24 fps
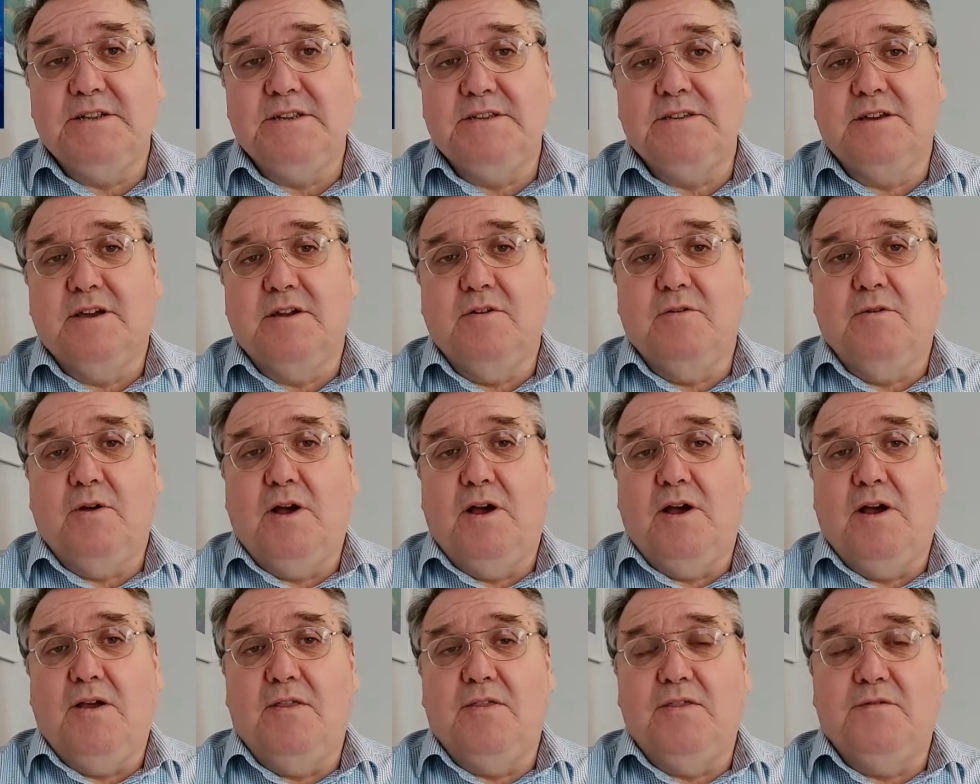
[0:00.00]

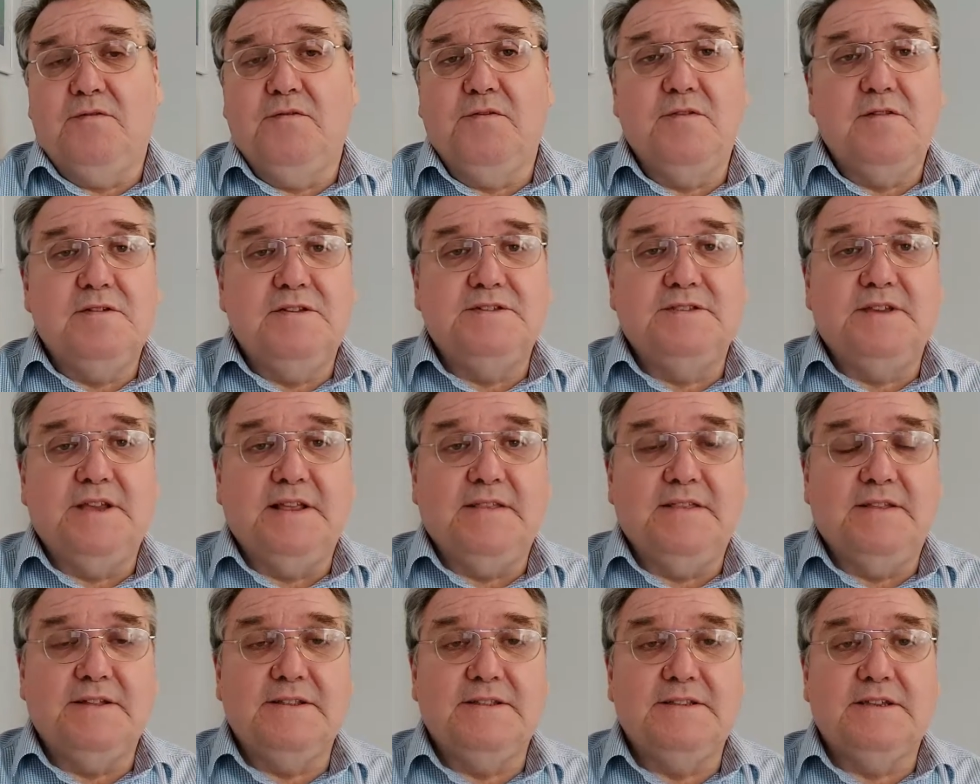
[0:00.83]
So the first thing
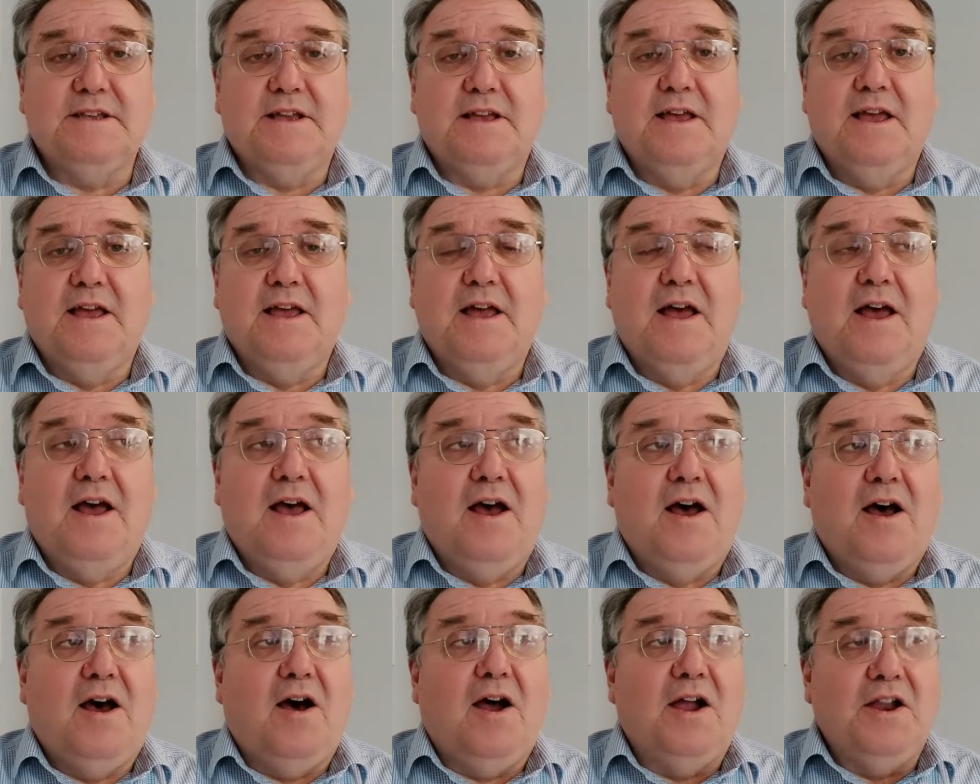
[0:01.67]
that
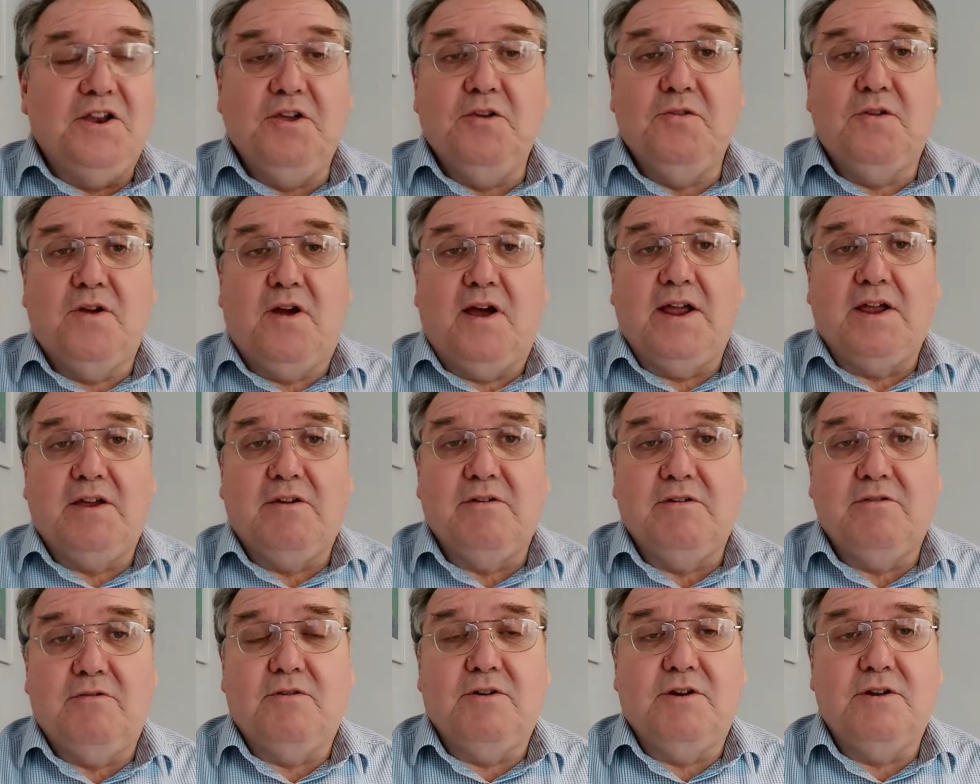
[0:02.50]
I knew that I
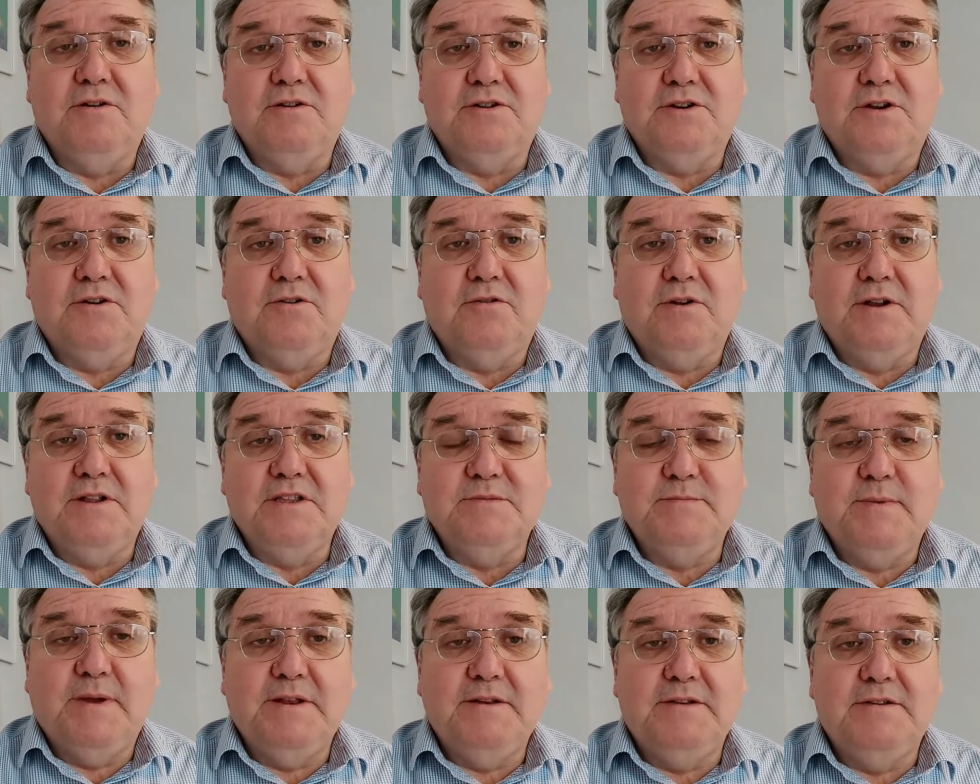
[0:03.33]
could not control and
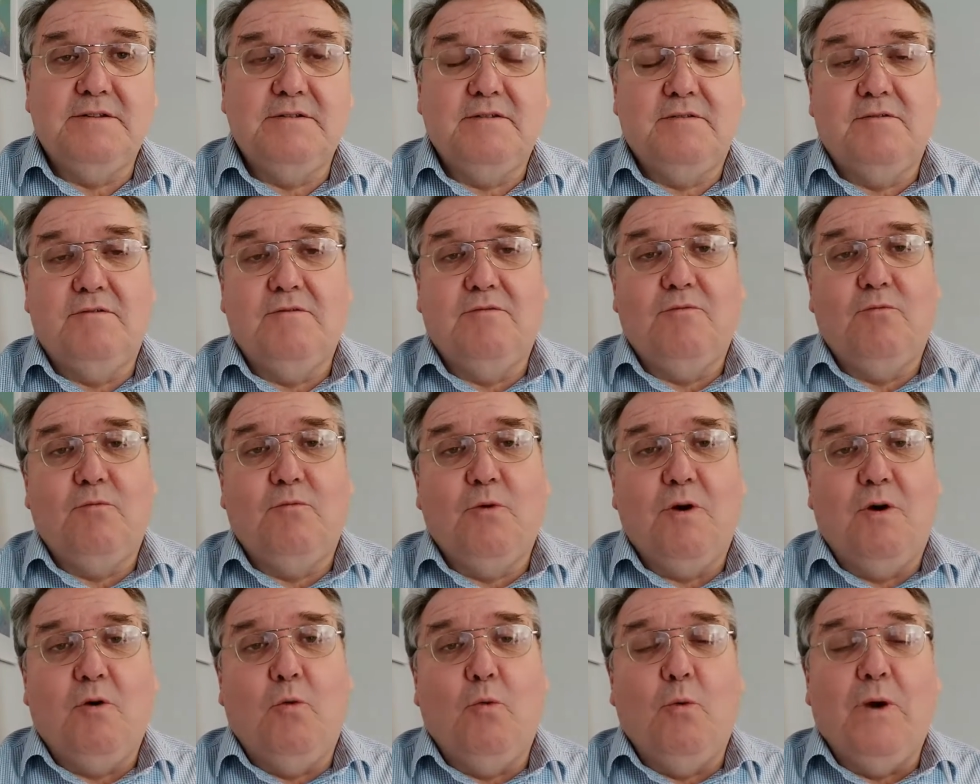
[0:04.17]
spend
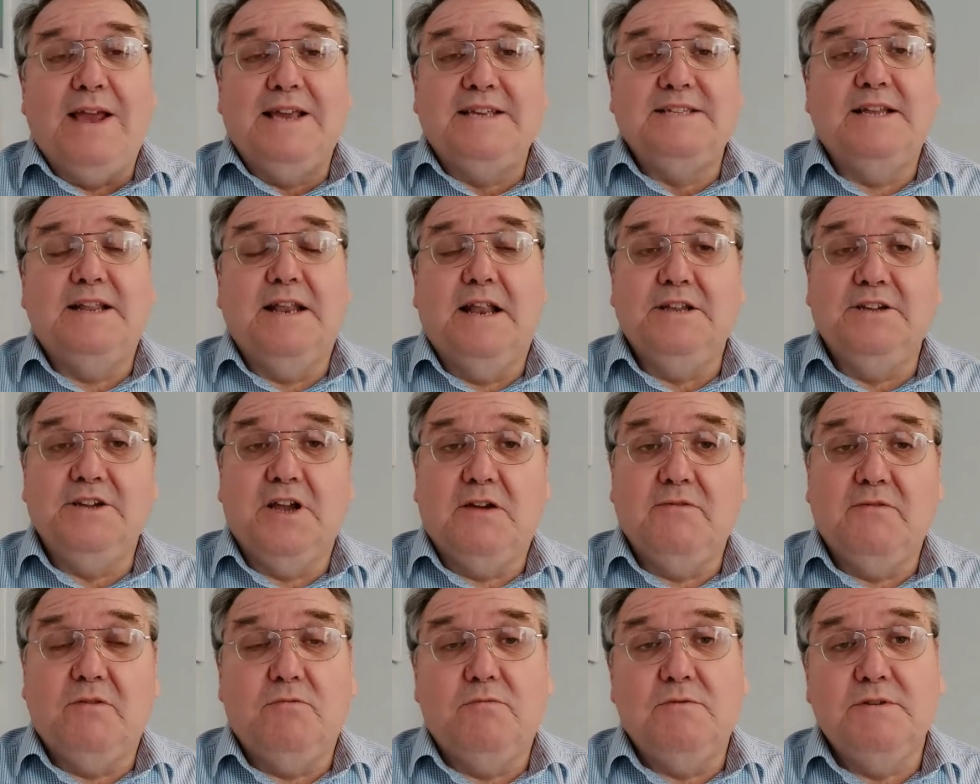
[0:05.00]
or waste energy
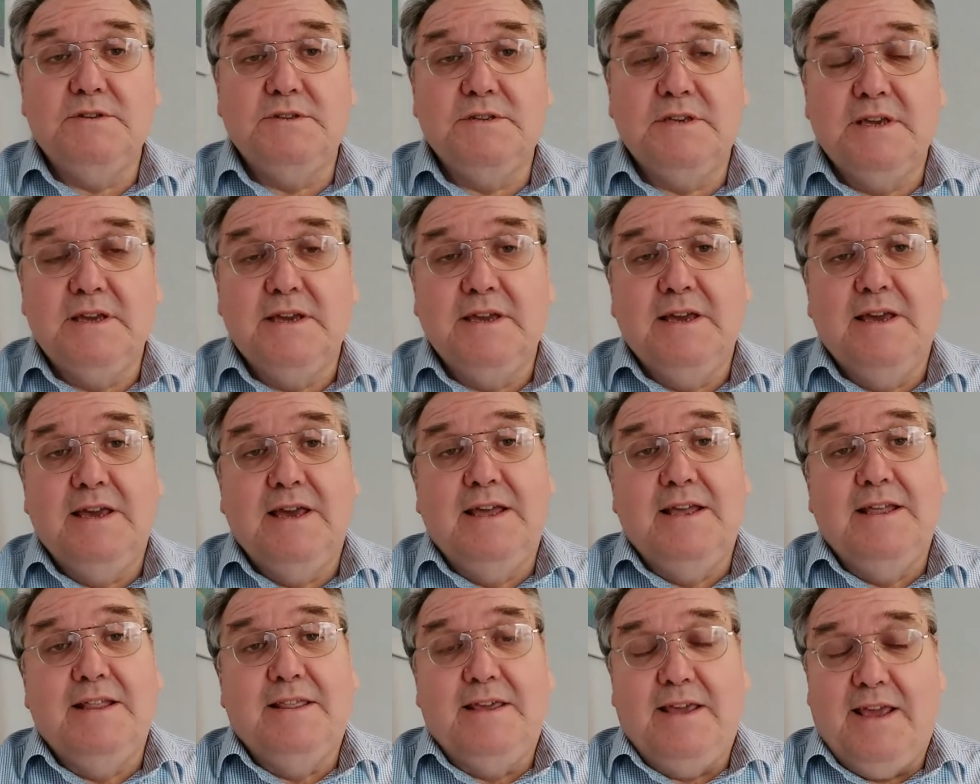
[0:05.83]
over was
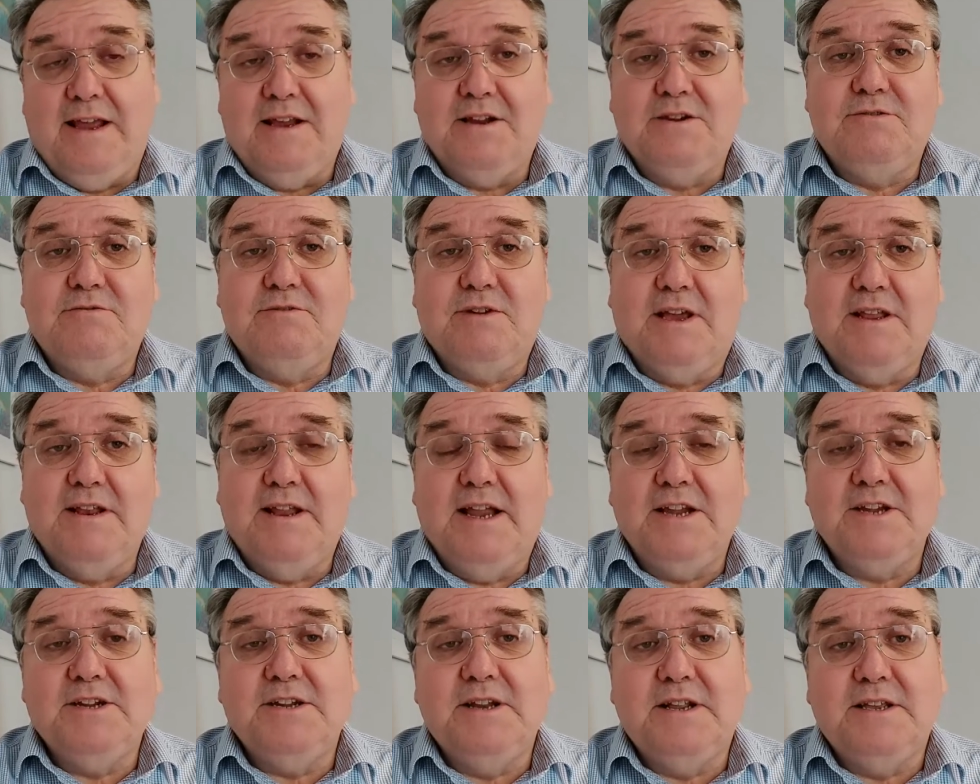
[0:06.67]
the actual
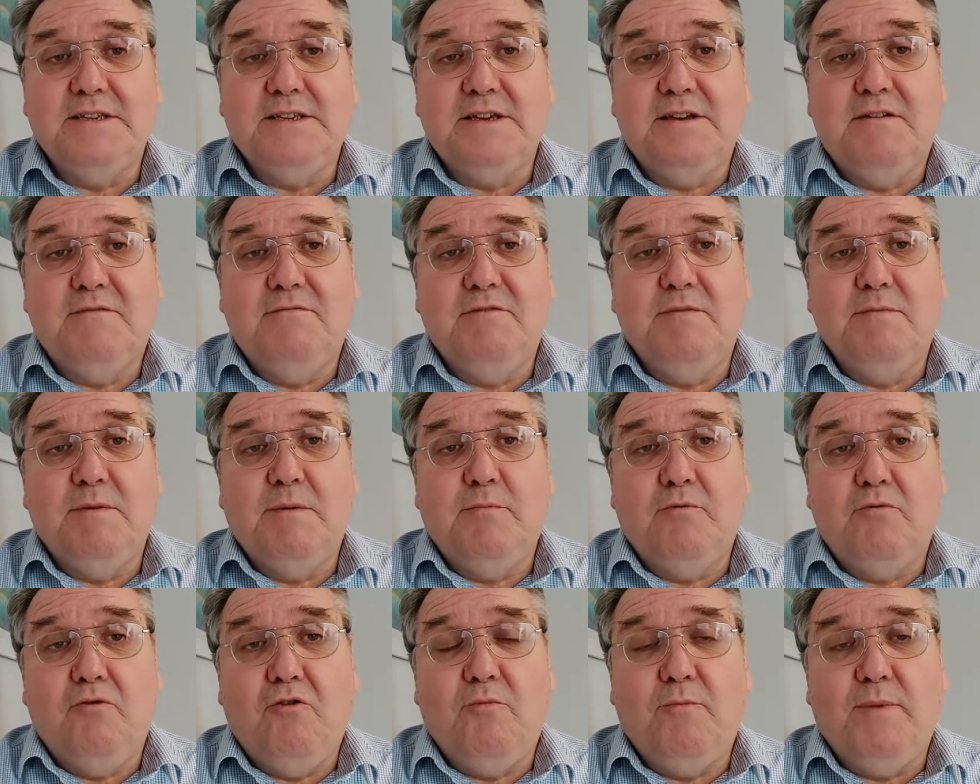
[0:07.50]
connection itself with my
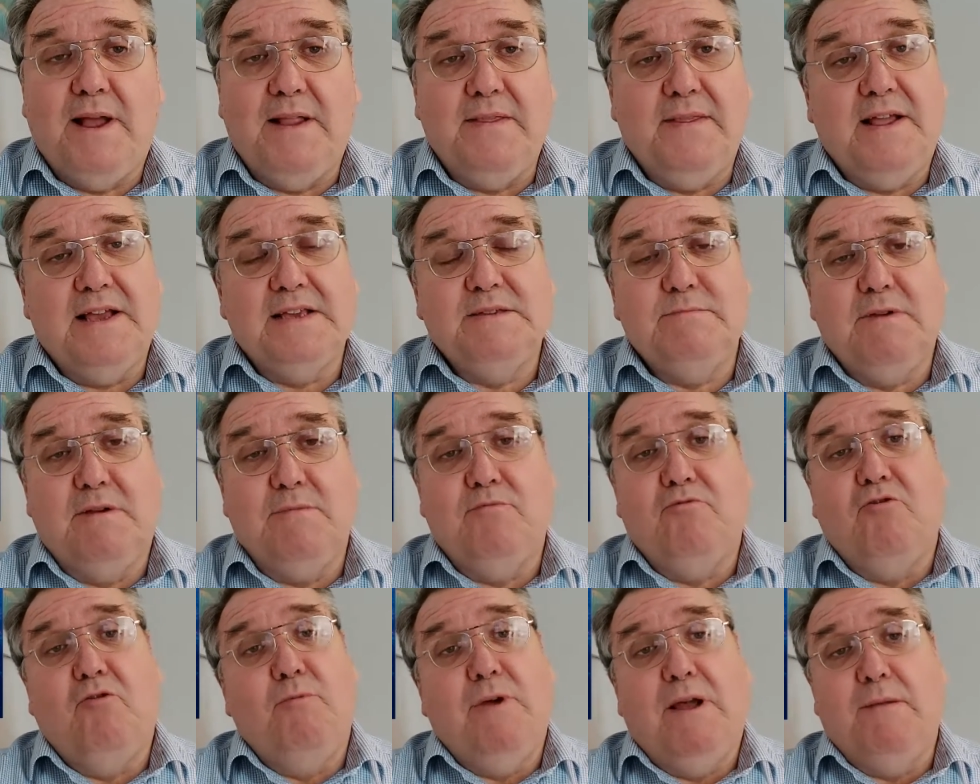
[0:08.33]
broadband. That's my
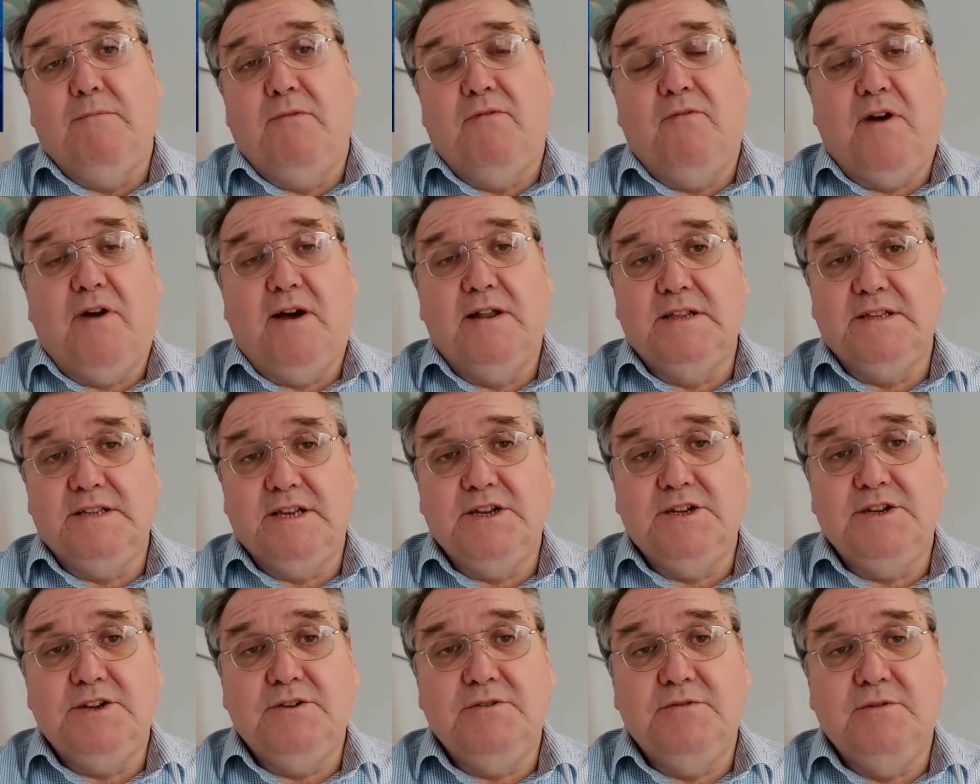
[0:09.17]
broadband provider's
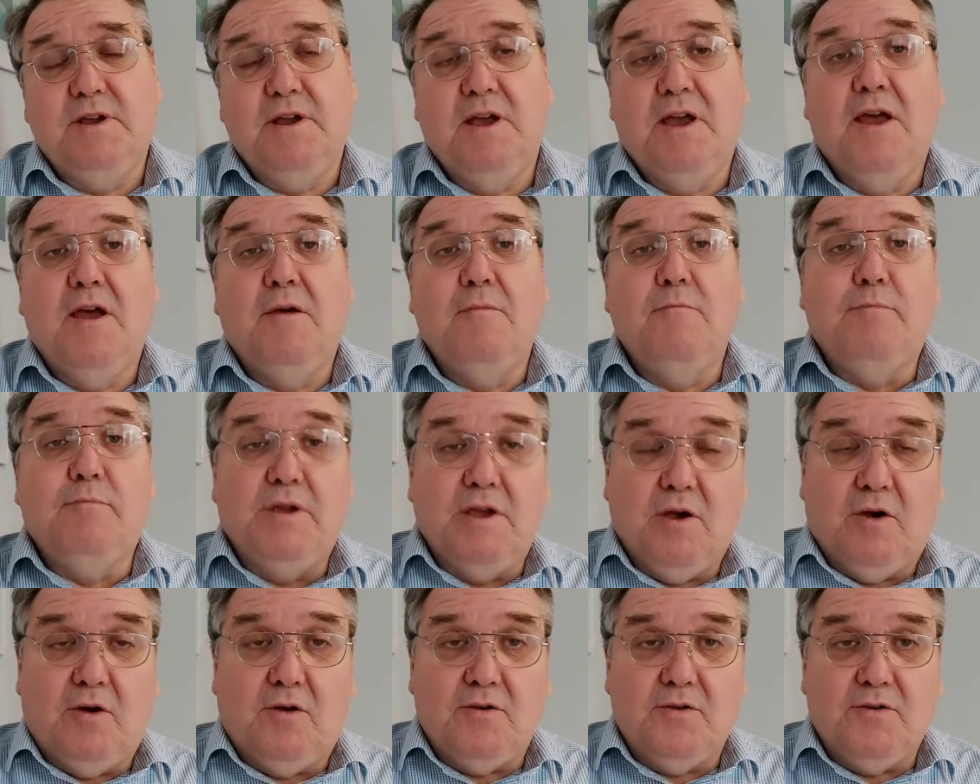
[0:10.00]
issue,
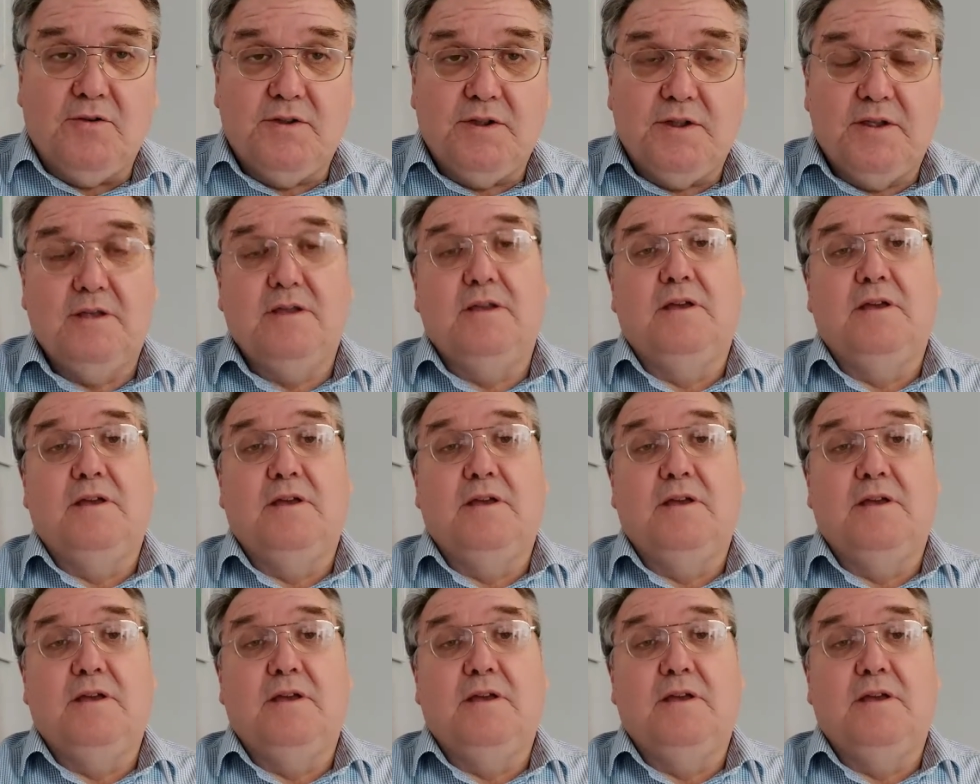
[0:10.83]
beyond